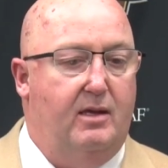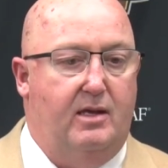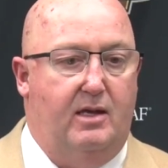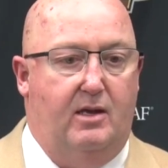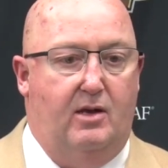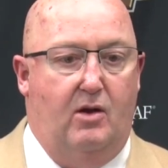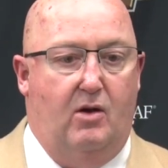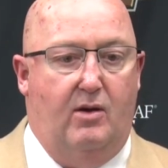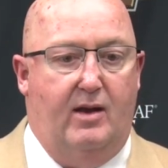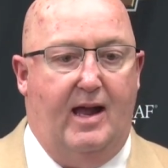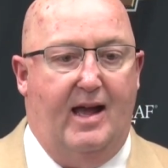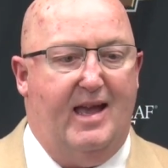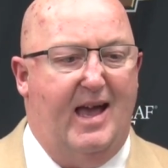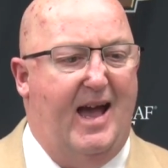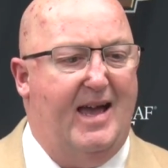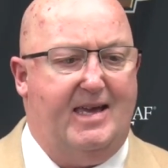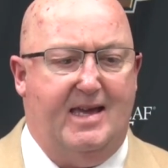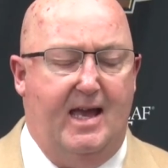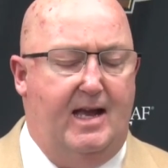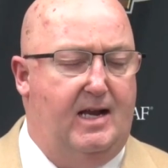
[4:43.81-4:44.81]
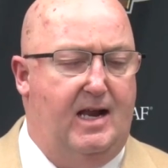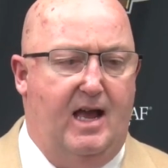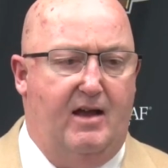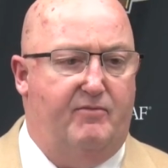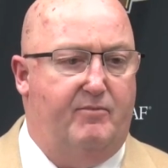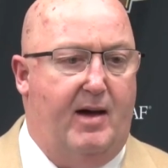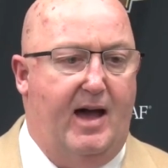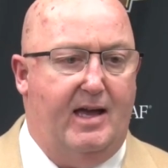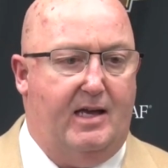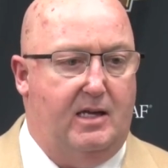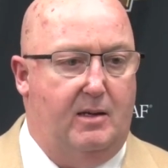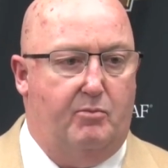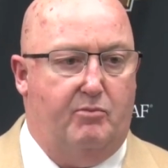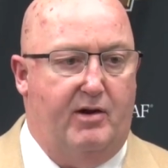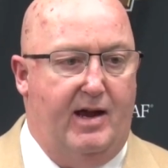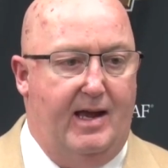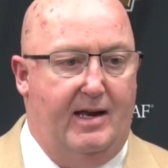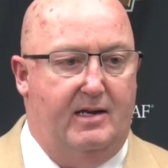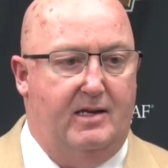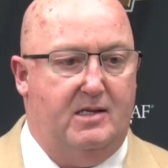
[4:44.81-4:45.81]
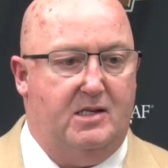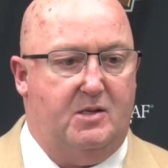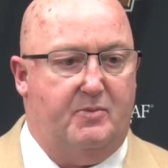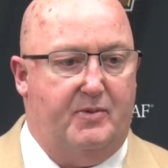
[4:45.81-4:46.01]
you know, and I can't have Mike and Brandon